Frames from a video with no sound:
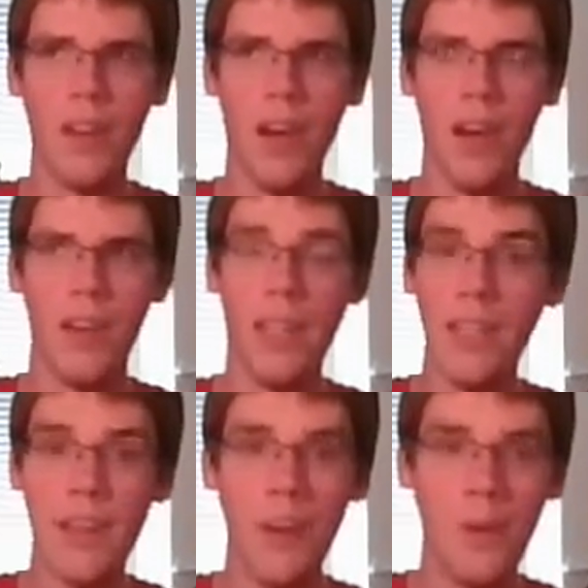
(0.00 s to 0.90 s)

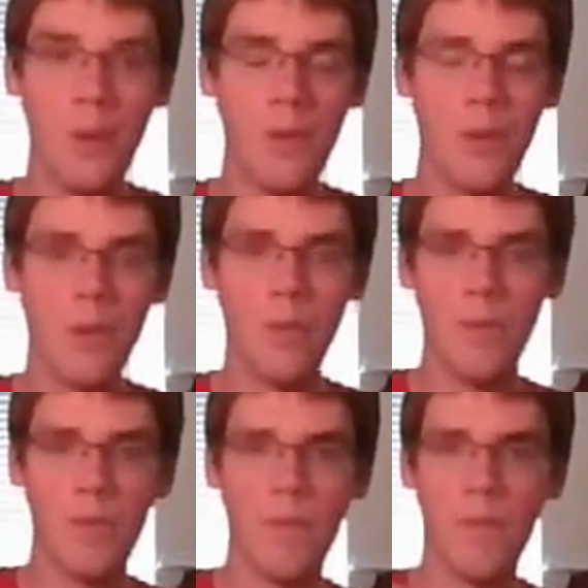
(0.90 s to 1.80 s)
Ino
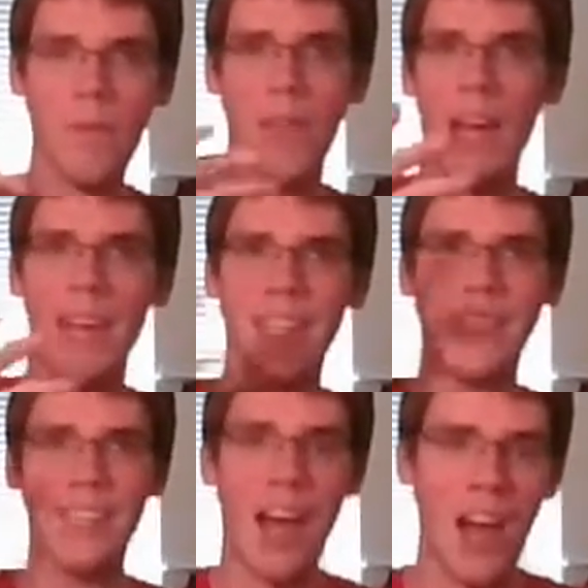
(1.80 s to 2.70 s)
likes
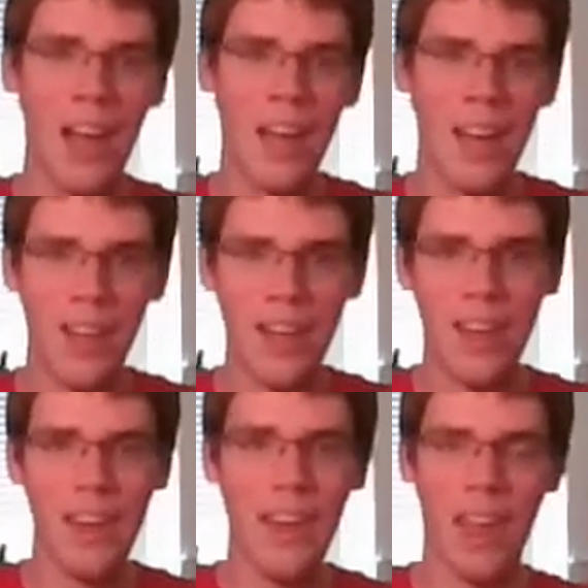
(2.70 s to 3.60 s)
Sai,
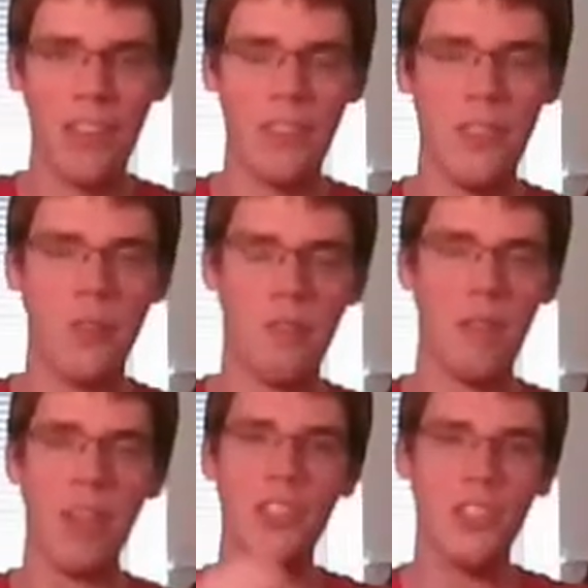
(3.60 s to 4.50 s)
and just those
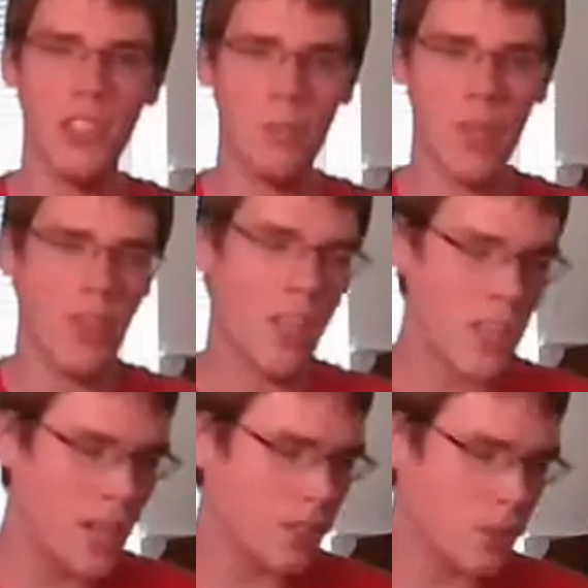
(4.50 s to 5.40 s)
relationships that they
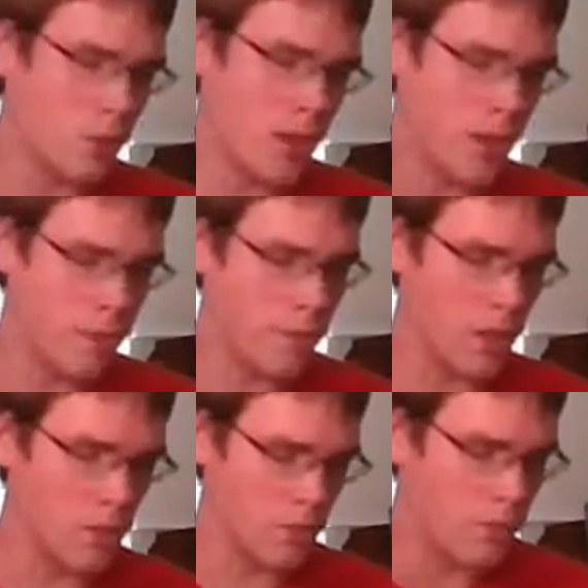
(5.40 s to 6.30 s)
connect, so it kind of
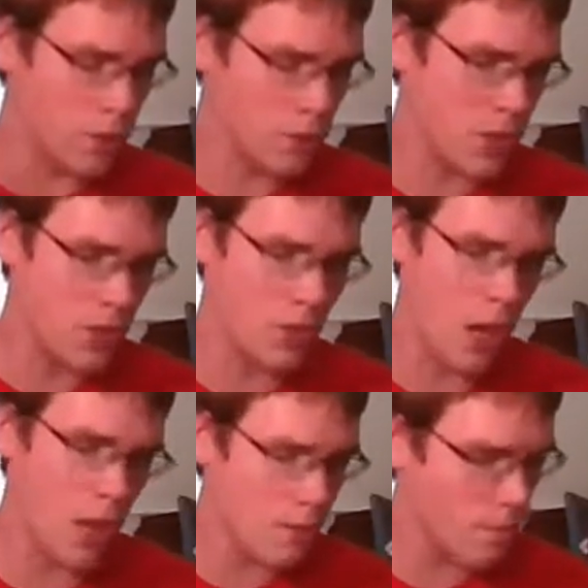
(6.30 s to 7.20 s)
fills in the
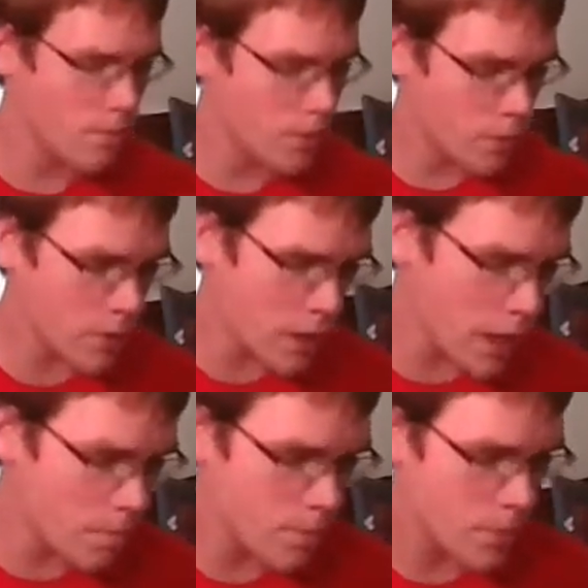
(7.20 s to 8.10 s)
dot for
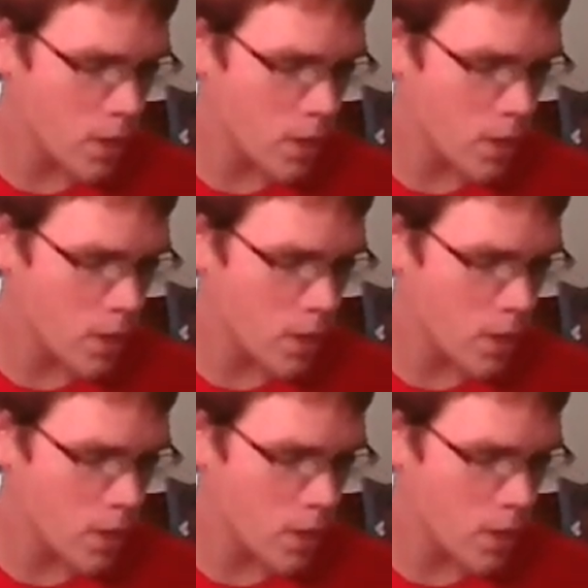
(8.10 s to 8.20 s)
that.